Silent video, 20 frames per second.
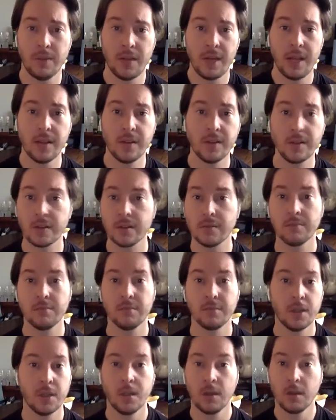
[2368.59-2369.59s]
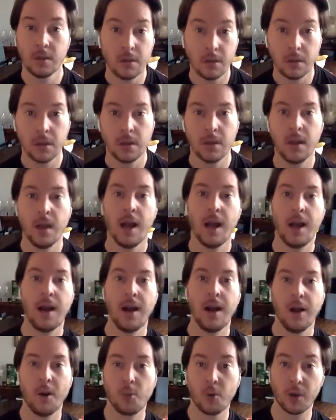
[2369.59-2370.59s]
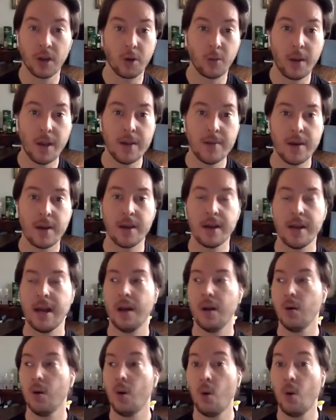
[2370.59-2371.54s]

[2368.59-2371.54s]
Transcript: Thanks. We're going to write about it now.